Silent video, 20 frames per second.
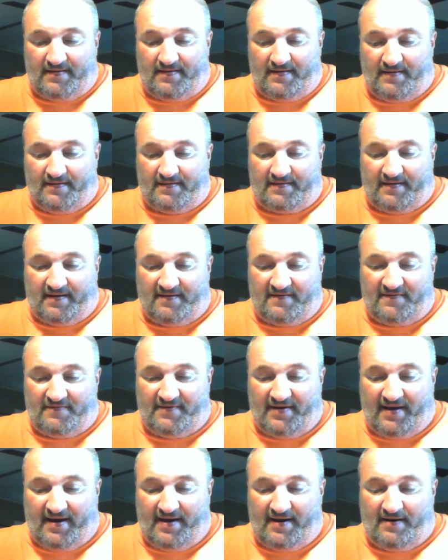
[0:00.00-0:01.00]
Okay, so
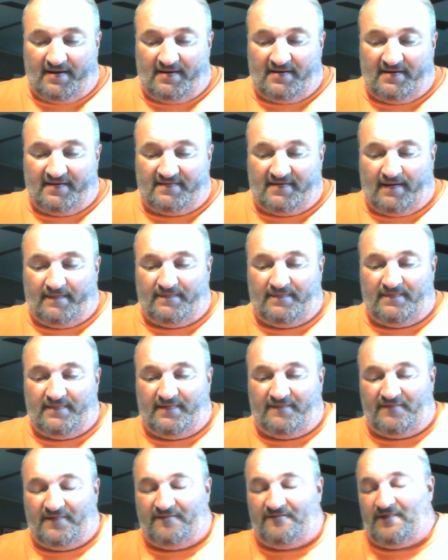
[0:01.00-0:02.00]
we add all this up.
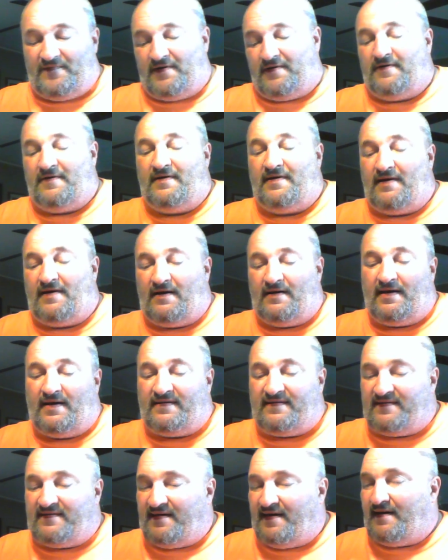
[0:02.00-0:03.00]
If we figure it out
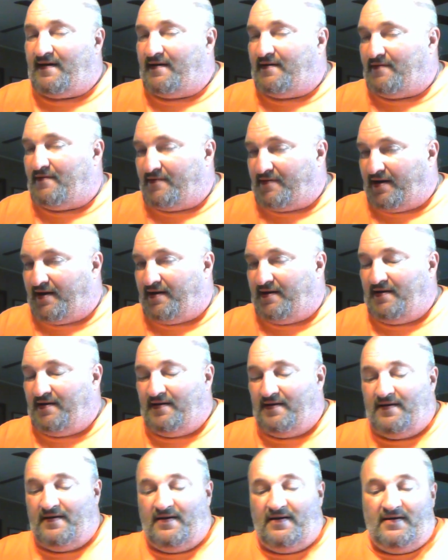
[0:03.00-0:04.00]
at 10, okay,
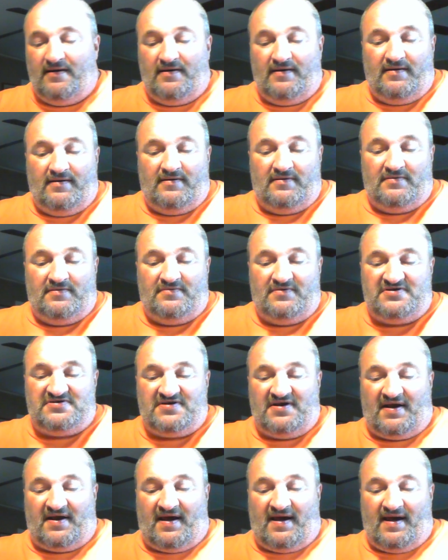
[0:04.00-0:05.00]
we
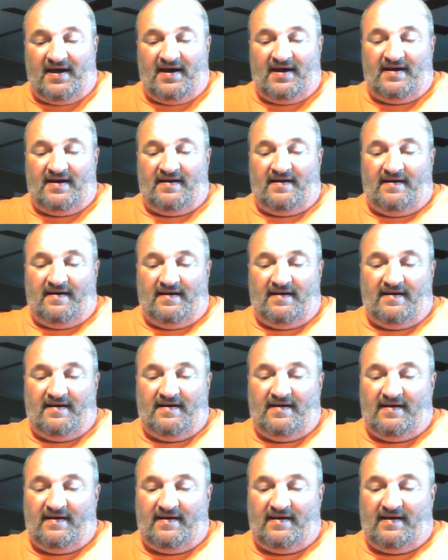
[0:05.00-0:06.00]
should have had,
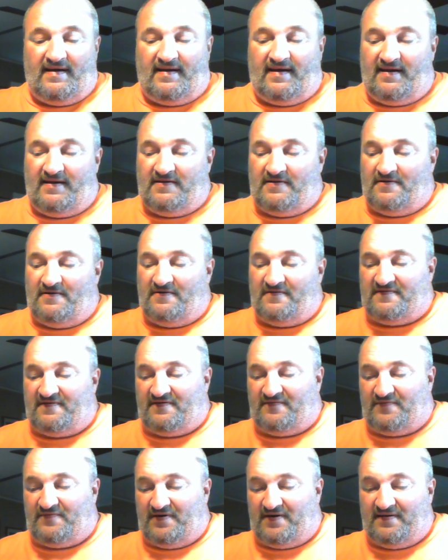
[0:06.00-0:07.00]
at 8
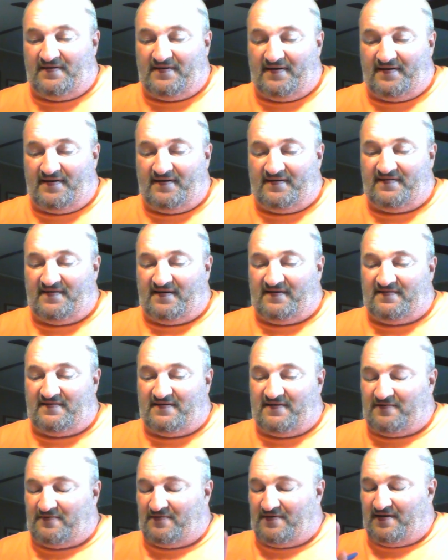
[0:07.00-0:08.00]
doses, we can take
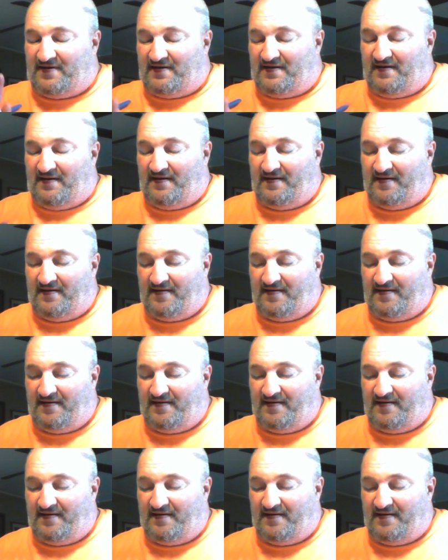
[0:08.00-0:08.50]
63,